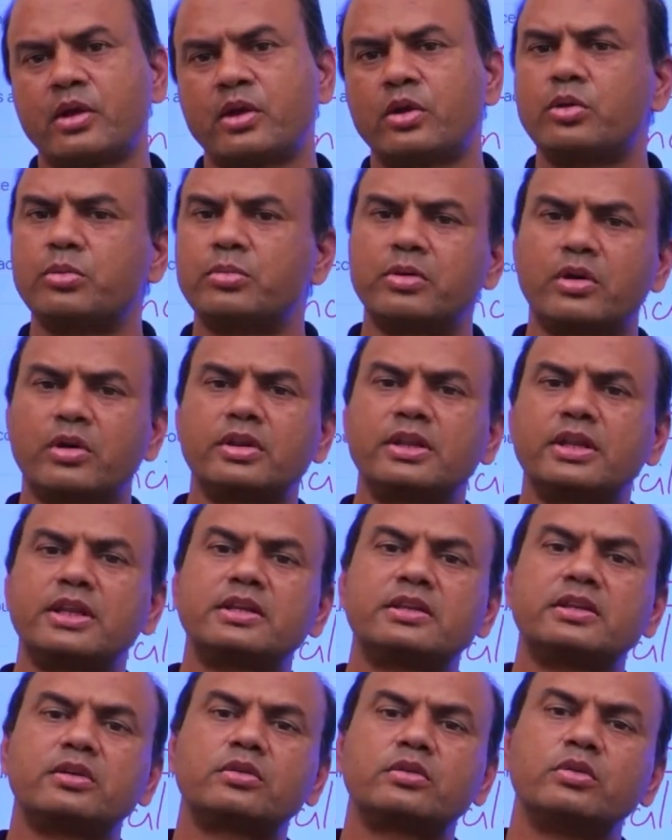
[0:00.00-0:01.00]
tomorrow there
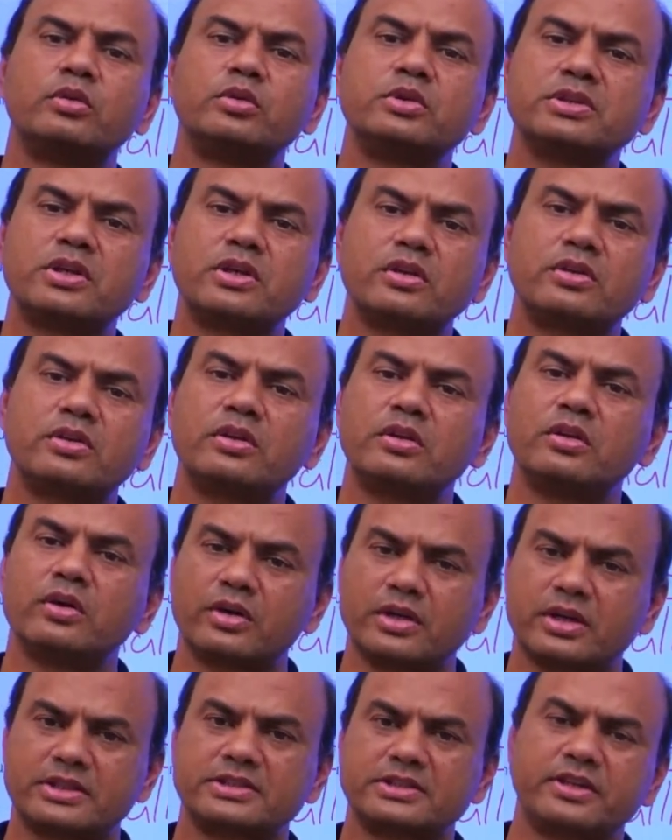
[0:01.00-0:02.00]
is a closure on the
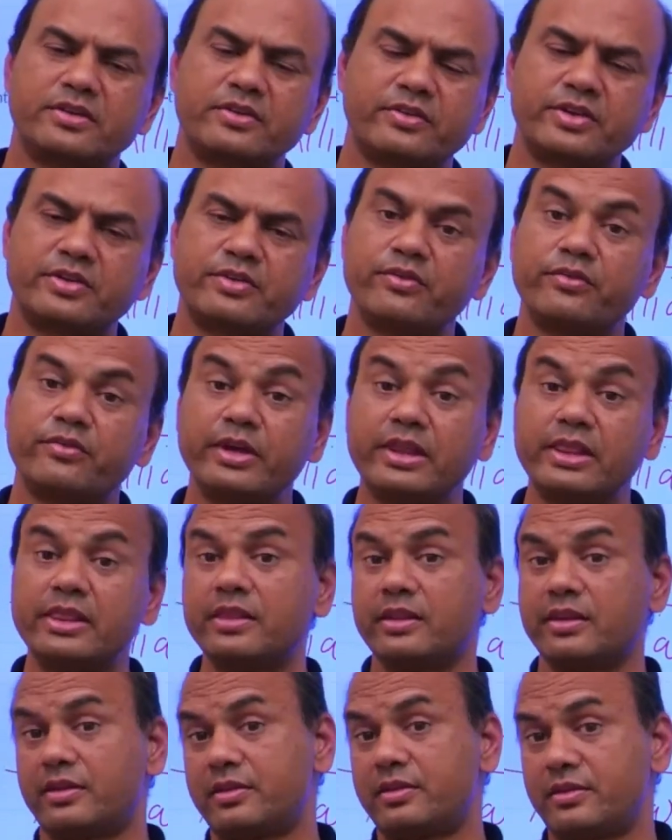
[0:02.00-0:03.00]
locker service,
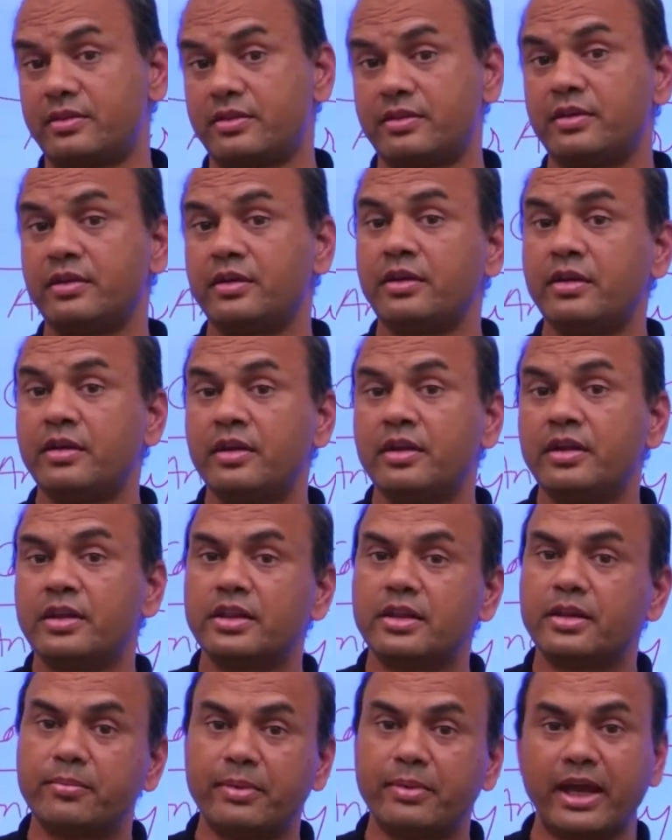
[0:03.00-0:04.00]
will
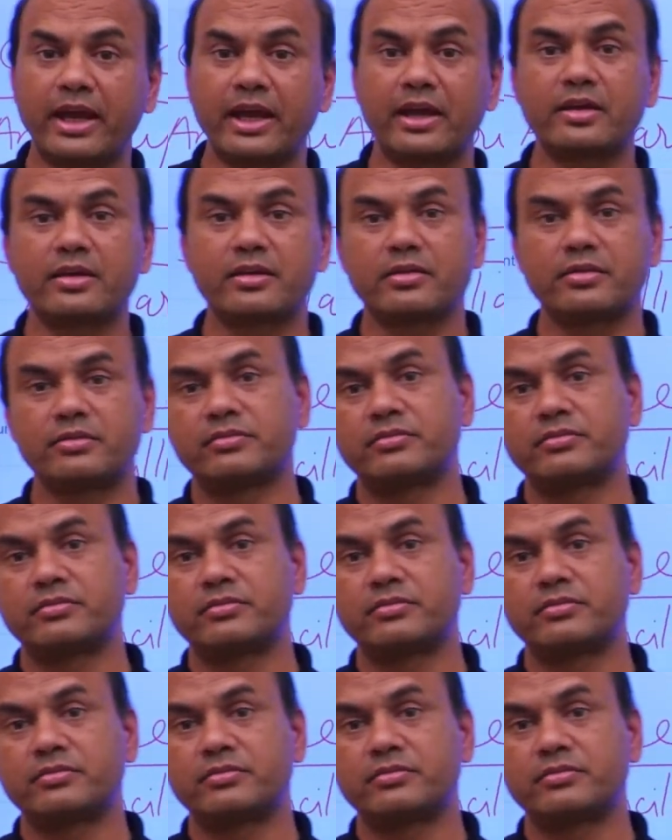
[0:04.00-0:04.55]
the bank